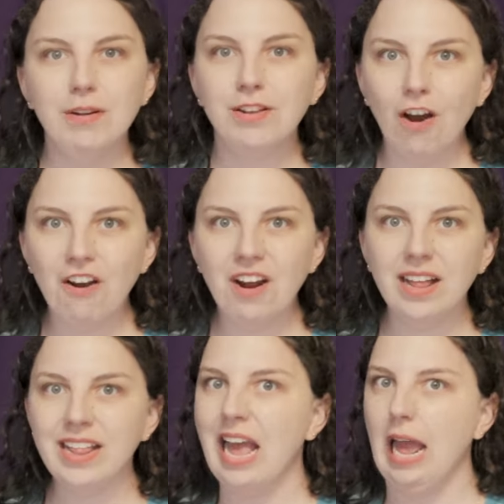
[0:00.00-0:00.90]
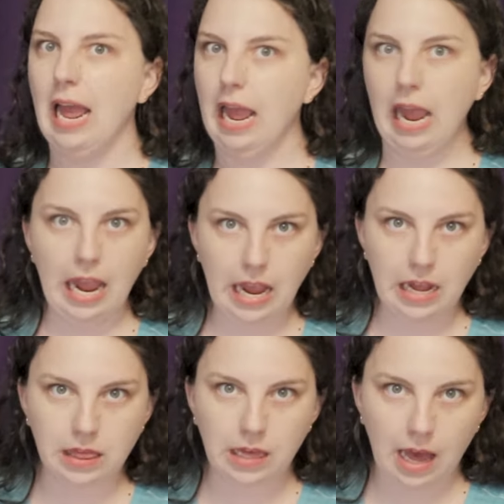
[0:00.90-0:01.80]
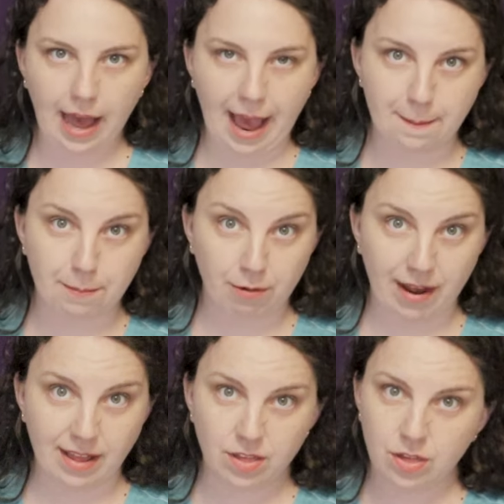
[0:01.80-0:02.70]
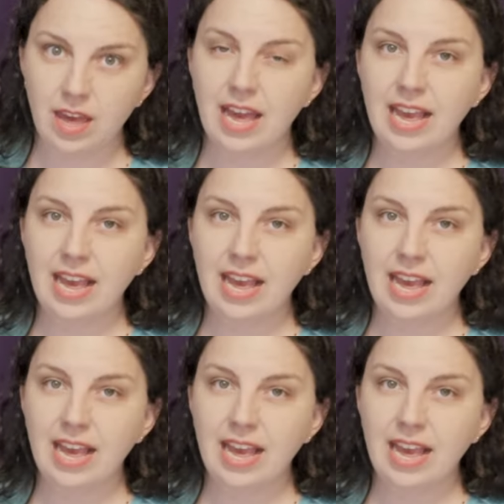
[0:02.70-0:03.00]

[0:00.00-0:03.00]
Renarin ain't a high prince.